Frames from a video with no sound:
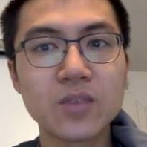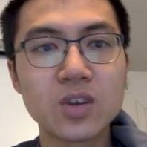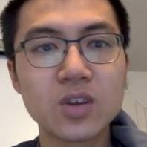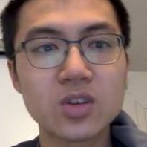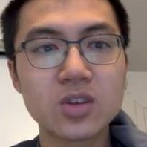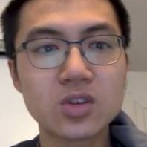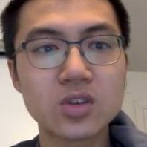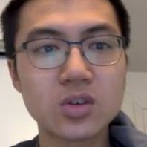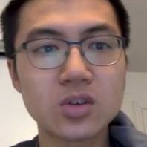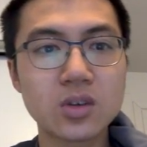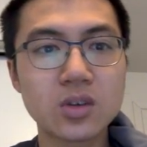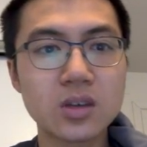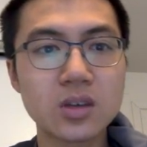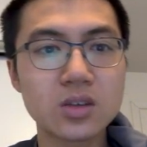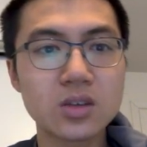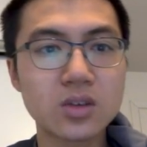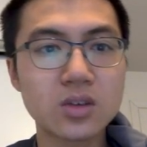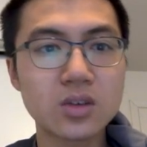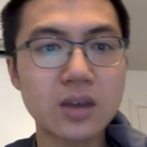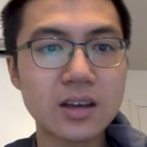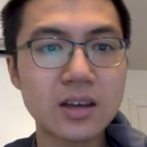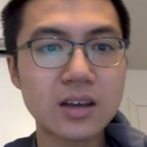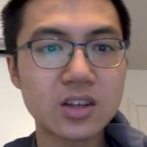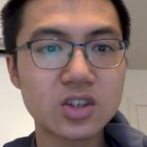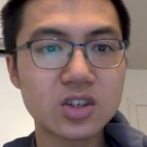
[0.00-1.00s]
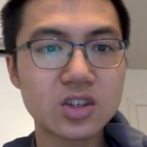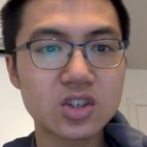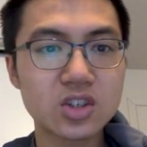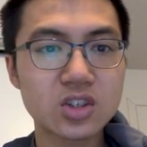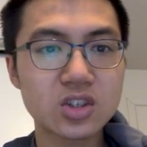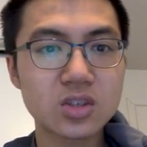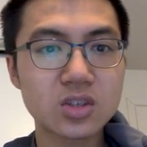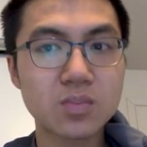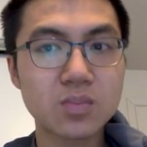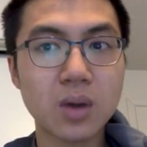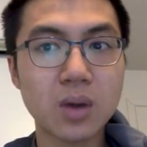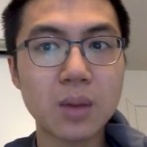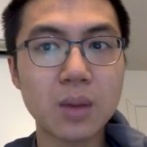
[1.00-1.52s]
So I can
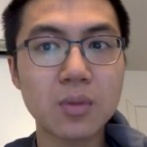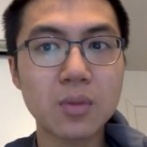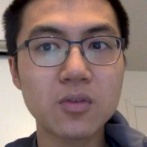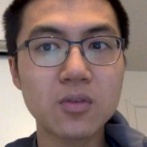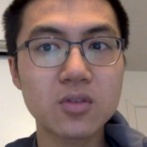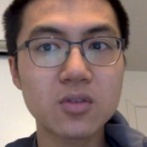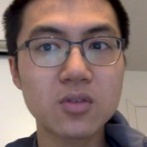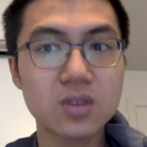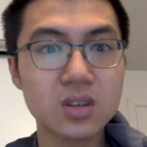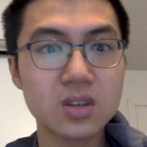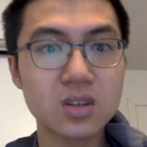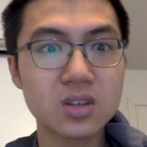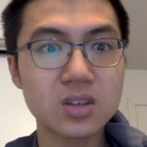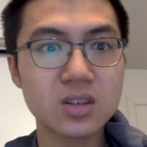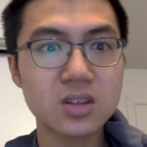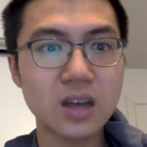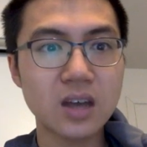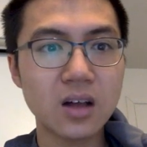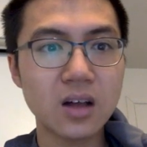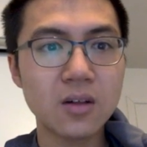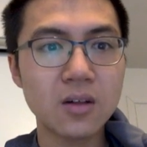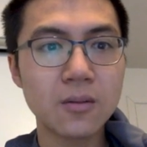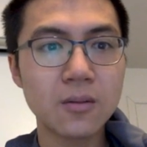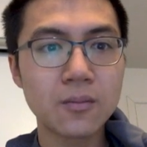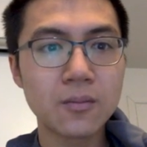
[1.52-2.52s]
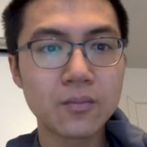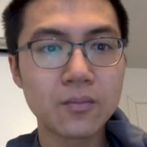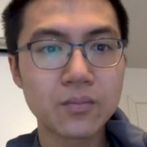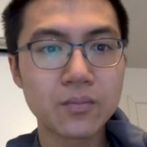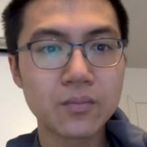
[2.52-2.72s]
just pop over to this cell,